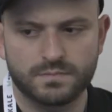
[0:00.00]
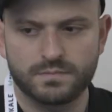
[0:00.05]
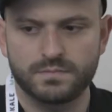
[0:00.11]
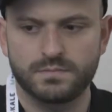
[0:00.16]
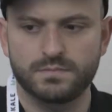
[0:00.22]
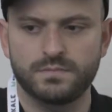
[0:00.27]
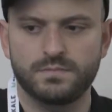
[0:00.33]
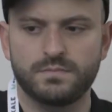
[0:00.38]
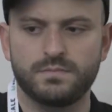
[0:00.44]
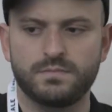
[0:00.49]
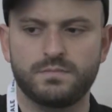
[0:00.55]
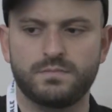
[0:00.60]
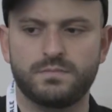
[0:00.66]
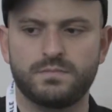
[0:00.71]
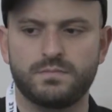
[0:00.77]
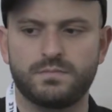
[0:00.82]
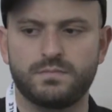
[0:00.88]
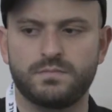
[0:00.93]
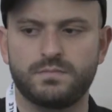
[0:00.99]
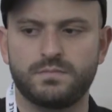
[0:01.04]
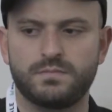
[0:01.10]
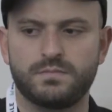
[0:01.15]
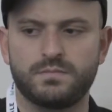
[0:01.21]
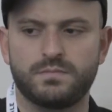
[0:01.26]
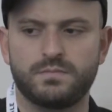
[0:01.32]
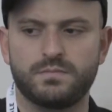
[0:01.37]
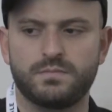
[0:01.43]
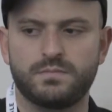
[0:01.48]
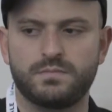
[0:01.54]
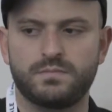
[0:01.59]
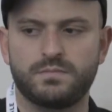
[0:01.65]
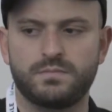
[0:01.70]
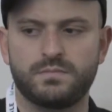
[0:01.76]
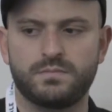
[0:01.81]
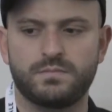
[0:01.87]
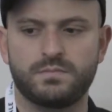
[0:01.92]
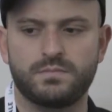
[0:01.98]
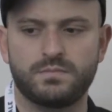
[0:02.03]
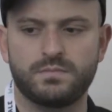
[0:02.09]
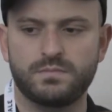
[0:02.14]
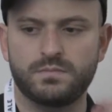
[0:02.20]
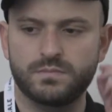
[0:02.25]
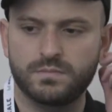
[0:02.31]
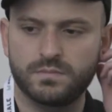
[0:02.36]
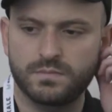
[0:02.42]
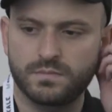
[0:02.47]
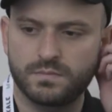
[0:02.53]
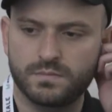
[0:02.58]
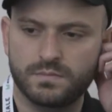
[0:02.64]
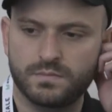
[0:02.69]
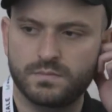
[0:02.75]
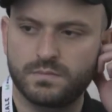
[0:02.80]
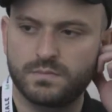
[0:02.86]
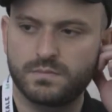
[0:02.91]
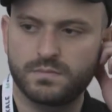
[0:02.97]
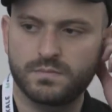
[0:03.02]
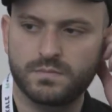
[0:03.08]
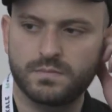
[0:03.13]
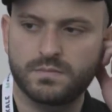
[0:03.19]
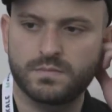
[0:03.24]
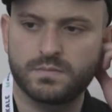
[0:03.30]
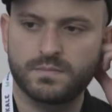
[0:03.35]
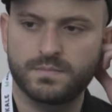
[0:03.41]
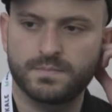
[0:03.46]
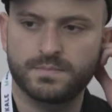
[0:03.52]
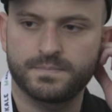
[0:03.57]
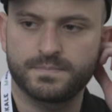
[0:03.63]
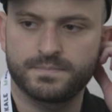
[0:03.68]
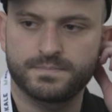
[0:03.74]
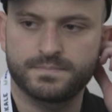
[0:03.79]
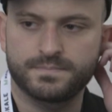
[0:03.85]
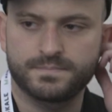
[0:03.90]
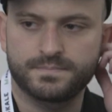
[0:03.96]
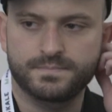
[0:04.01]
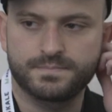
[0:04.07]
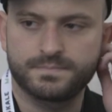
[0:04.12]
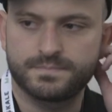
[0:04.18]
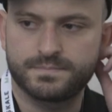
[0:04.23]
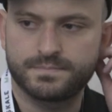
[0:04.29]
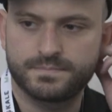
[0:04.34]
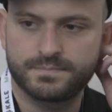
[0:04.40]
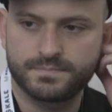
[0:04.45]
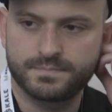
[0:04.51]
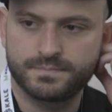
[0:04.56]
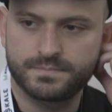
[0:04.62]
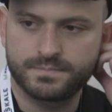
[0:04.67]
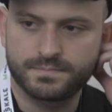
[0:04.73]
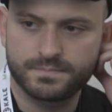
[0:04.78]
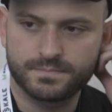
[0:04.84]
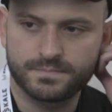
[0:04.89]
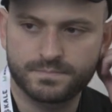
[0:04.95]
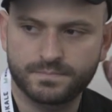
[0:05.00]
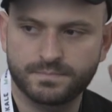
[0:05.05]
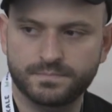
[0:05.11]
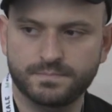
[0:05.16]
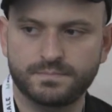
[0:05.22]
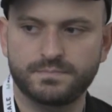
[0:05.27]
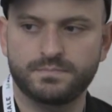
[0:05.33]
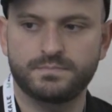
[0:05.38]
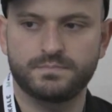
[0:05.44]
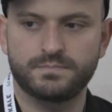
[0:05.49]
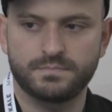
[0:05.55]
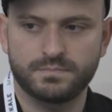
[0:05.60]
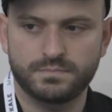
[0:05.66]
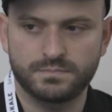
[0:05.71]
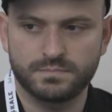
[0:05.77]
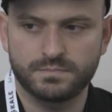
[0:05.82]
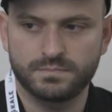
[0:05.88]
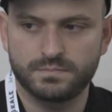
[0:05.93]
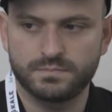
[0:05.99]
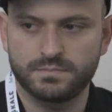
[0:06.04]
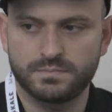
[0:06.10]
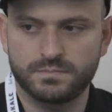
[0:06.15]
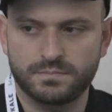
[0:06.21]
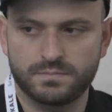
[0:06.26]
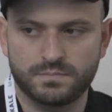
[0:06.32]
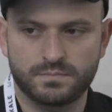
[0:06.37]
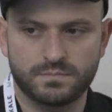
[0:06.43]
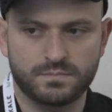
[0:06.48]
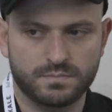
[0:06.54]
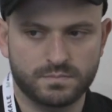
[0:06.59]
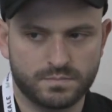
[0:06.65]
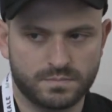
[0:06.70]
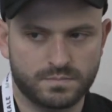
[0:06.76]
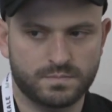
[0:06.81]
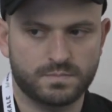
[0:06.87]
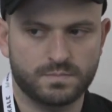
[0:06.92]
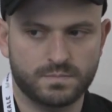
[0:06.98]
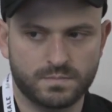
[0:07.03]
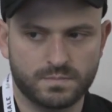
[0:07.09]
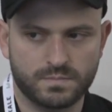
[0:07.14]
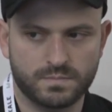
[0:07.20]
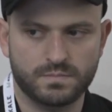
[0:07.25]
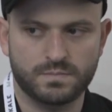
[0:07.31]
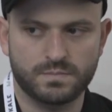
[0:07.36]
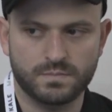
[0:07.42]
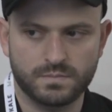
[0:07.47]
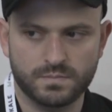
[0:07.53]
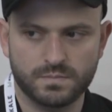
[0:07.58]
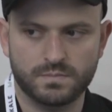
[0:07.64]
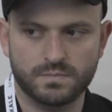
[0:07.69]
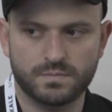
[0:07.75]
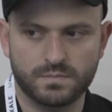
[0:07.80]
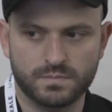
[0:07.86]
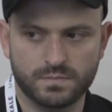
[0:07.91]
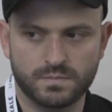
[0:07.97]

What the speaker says: (not speaking)